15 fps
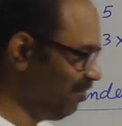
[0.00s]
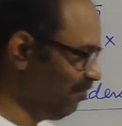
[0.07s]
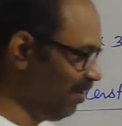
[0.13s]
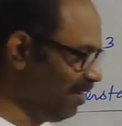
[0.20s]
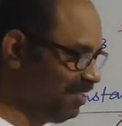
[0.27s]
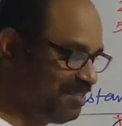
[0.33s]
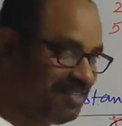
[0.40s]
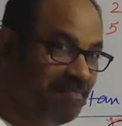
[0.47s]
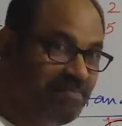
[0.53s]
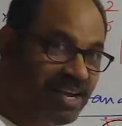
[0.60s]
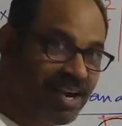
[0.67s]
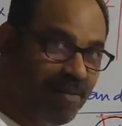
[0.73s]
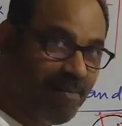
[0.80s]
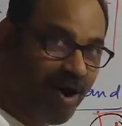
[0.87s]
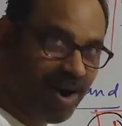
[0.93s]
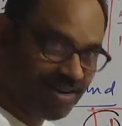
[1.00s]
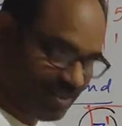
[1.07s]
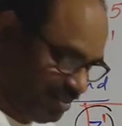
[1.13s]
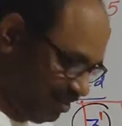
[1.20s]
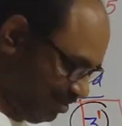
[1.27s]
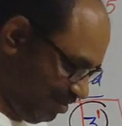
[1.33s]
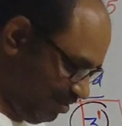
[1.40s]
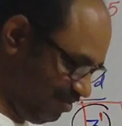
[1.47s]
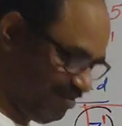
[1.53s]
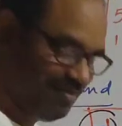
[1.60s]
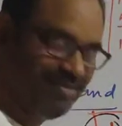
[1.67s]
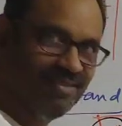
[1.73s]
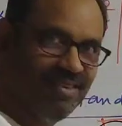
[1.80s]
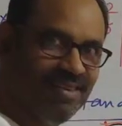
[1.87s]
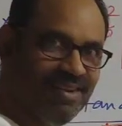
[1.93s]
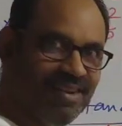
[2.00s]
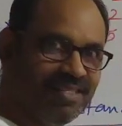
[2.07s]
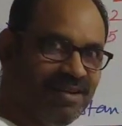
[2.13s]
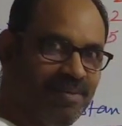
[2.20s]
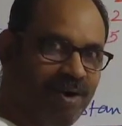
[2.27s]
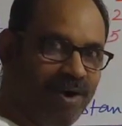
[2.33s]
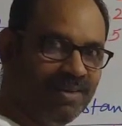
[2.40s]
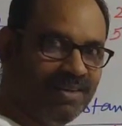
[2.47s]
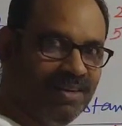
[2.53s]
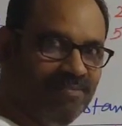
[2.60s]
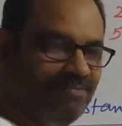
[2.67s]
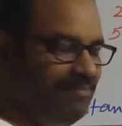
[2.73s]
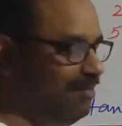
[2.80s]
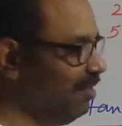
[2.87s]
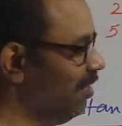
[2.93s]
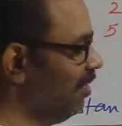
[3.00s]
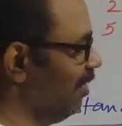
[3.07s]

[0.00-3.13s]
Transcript: One is the bigger box at the bottom.